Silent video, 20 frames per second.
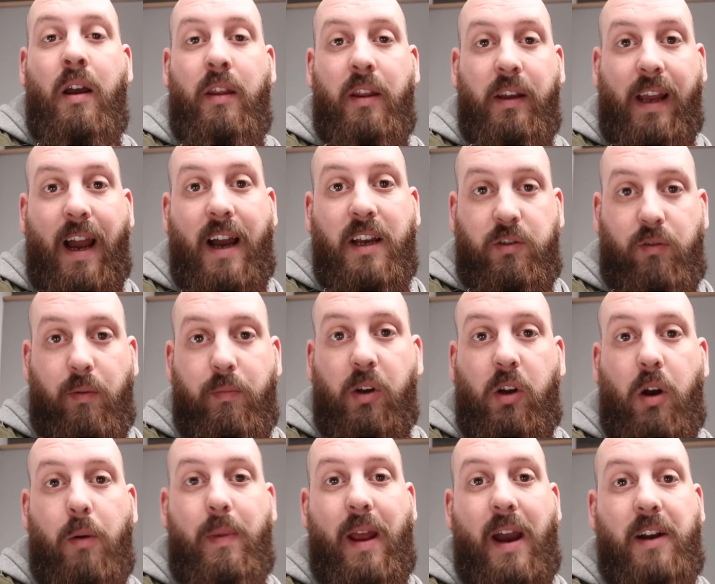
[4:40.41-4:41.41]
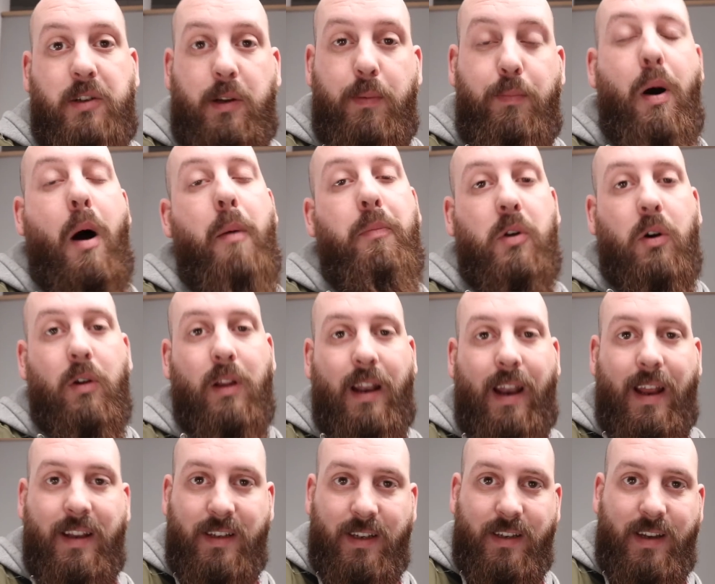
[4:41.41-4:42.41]
The guys from the company actually popped all the
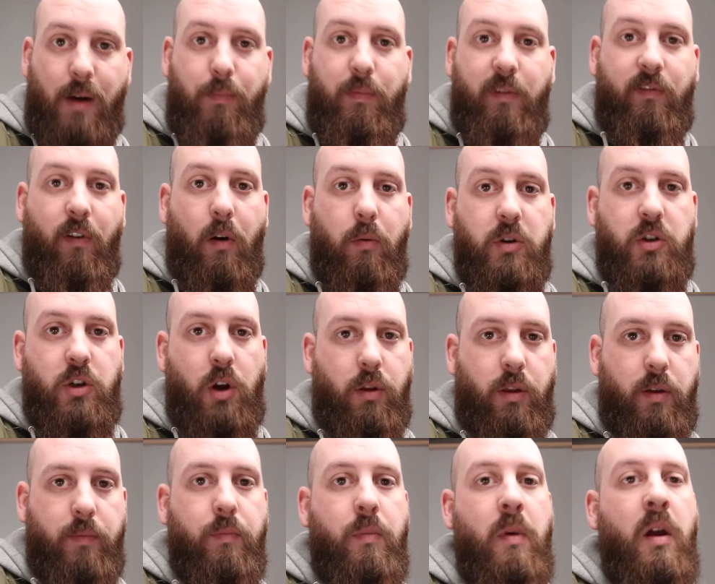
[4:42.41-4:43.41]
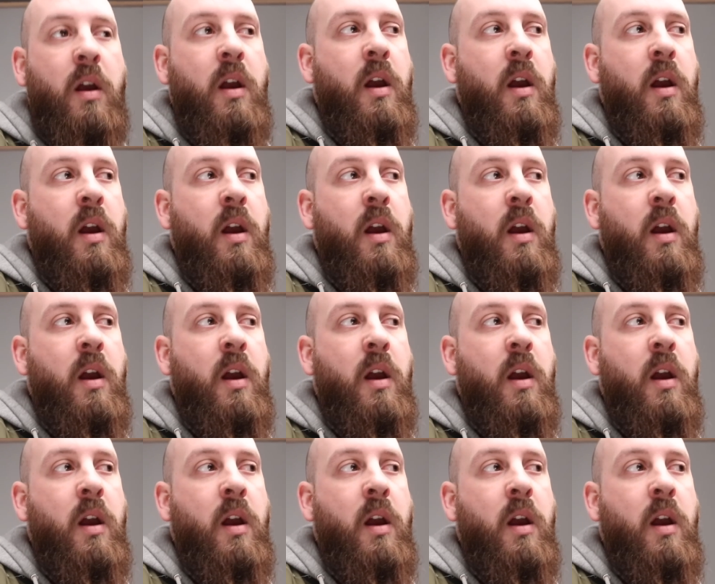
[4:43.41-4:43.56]
lenses out before we shot them,